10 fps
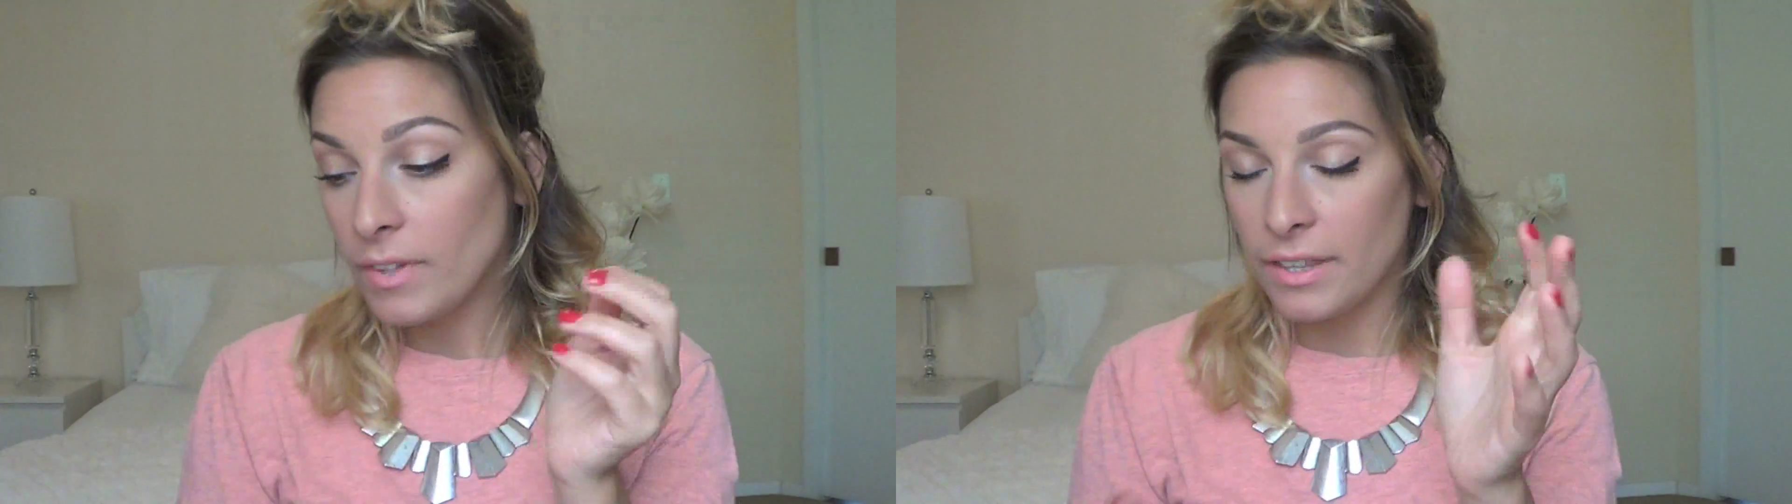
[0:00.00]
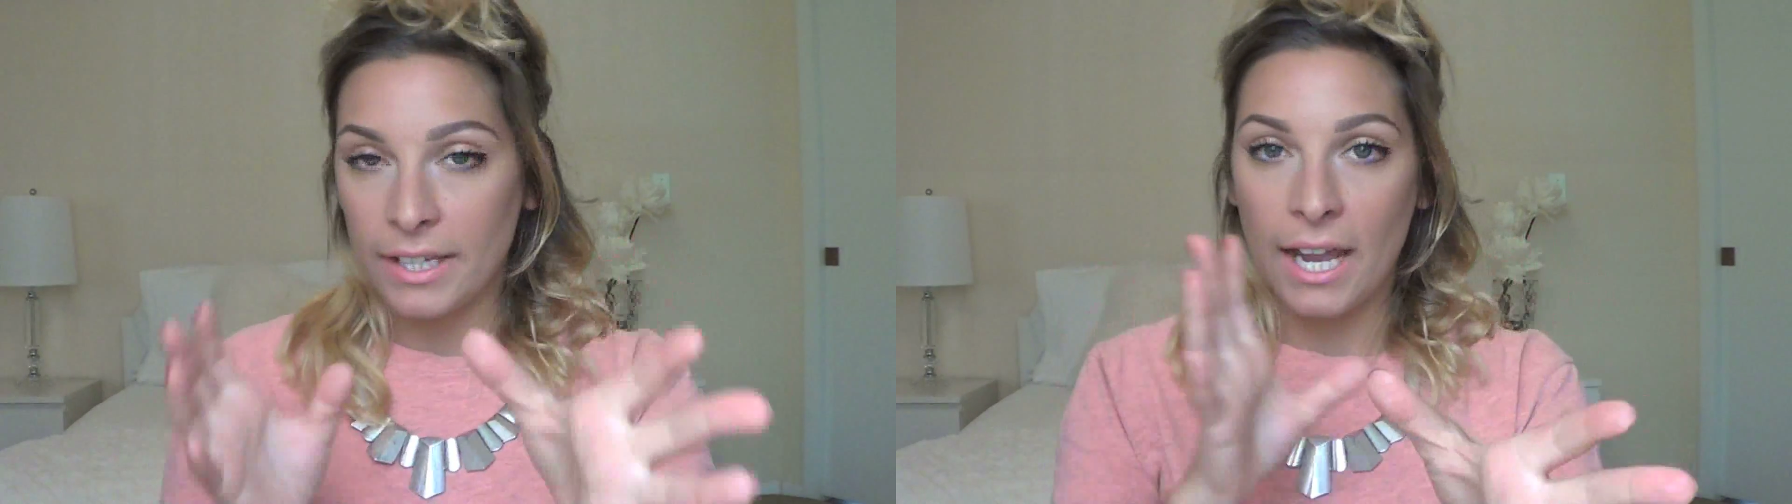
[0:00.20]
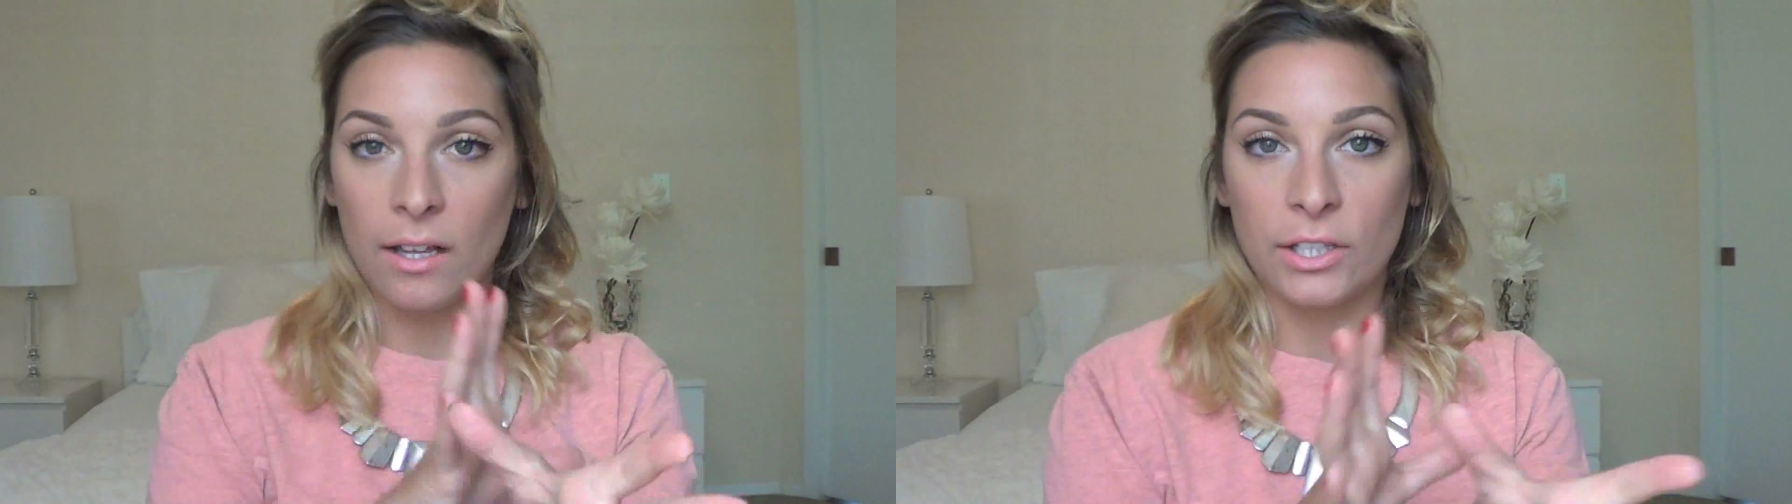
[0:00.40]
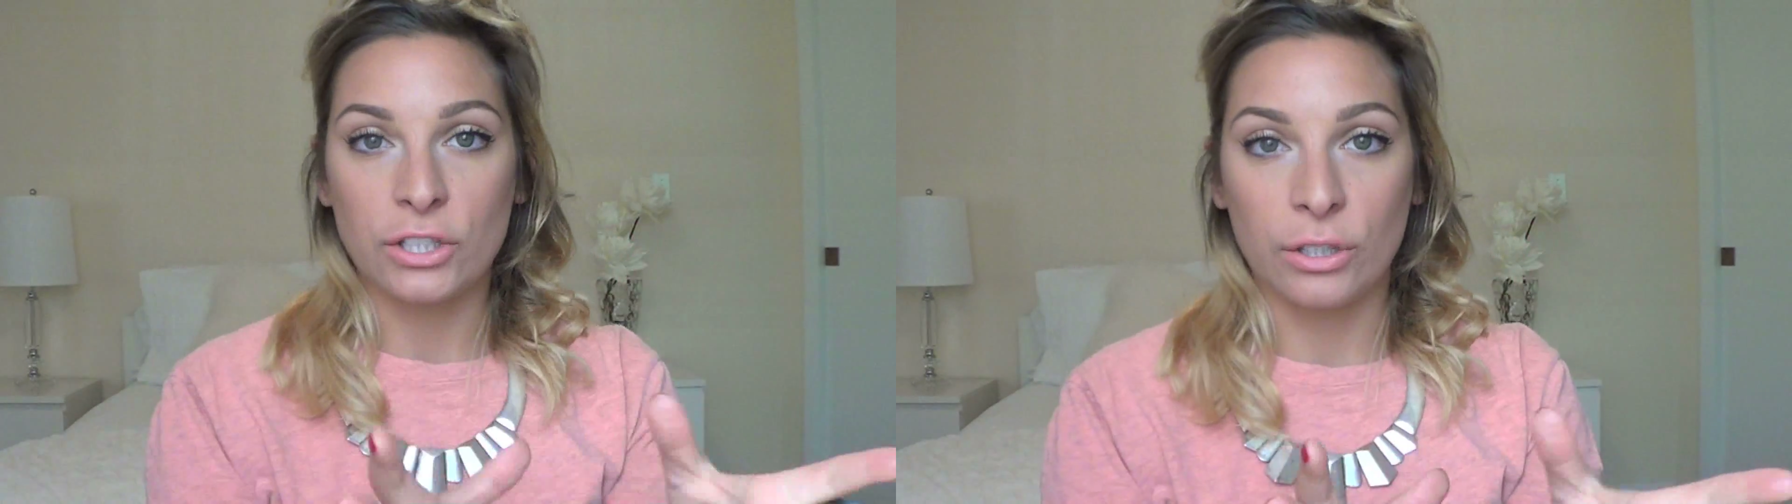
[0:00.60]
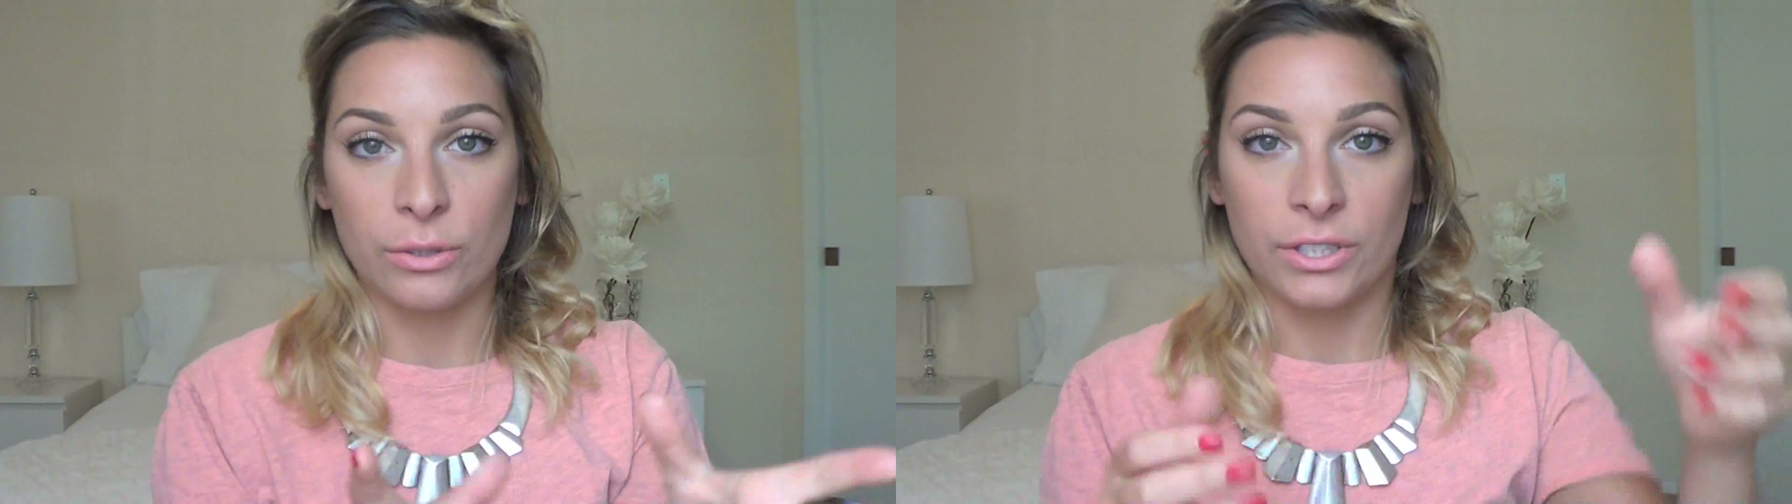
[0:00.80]
the
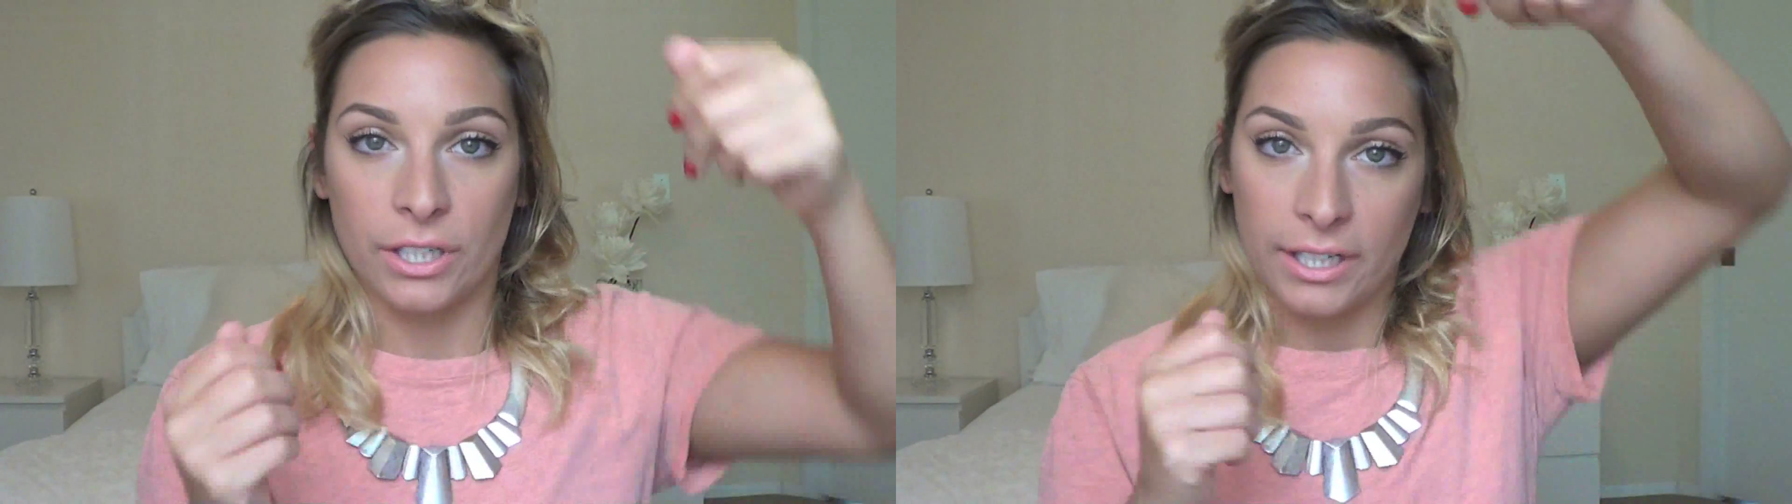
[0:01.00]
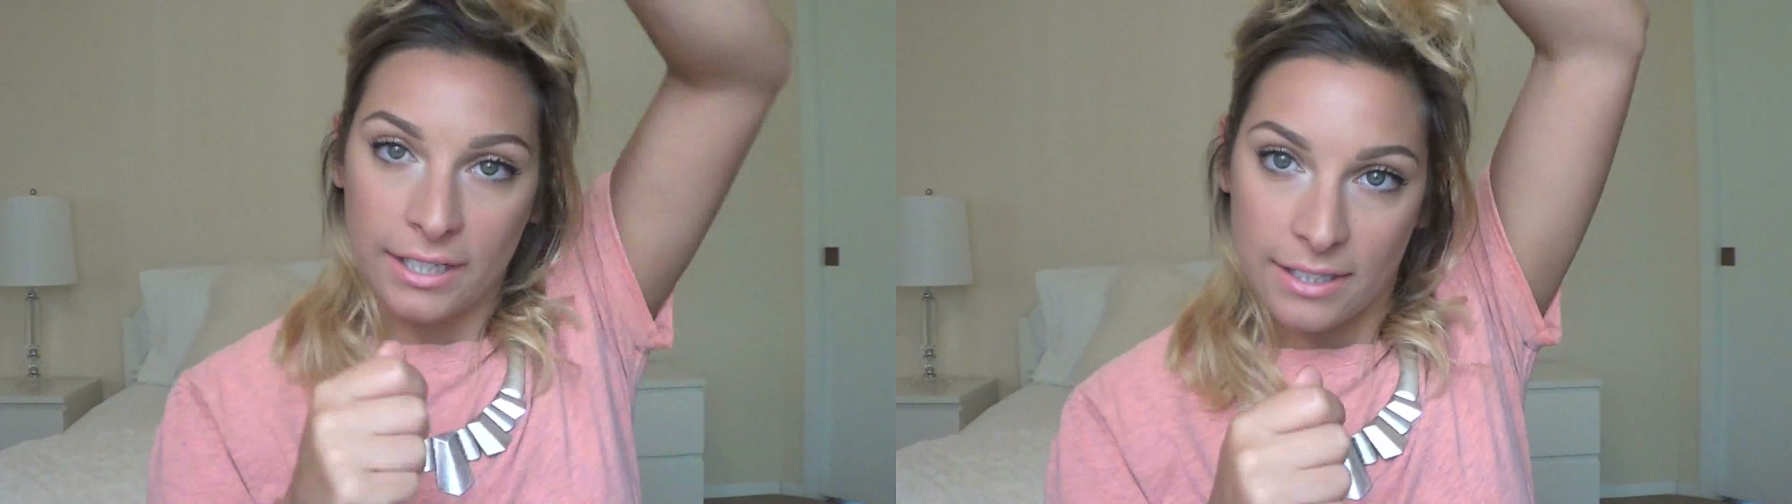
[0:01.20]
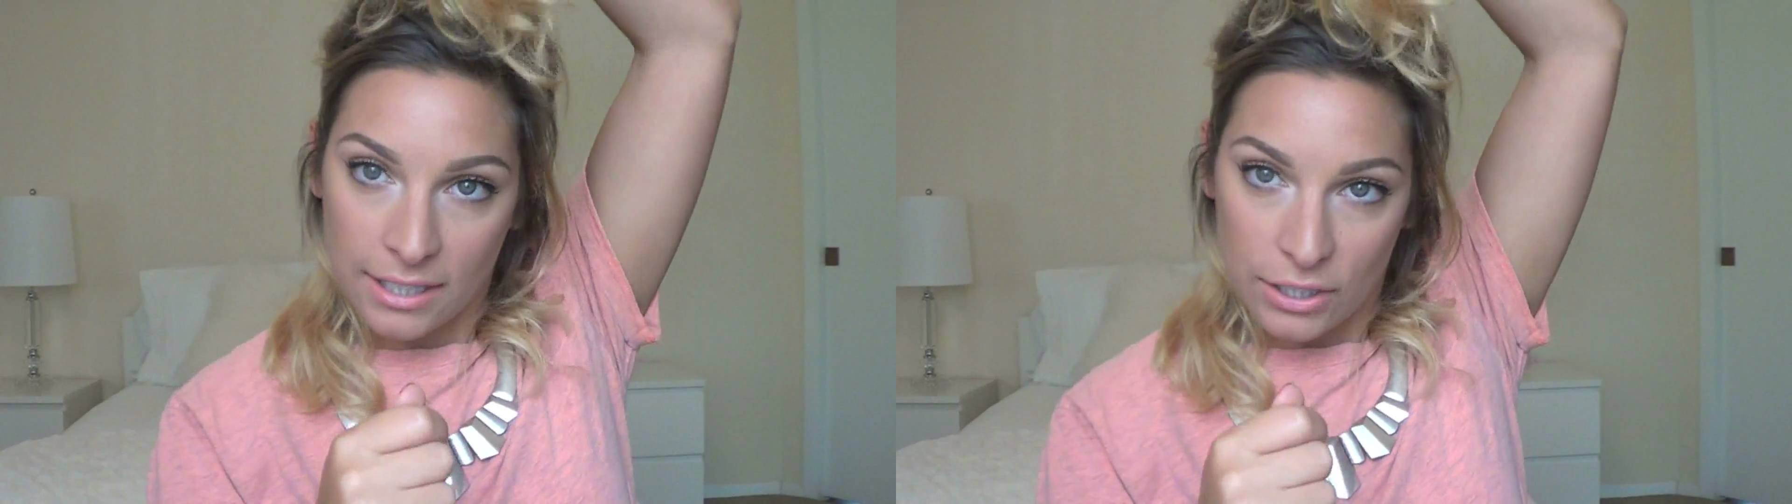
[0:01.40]
outlet's closer and it's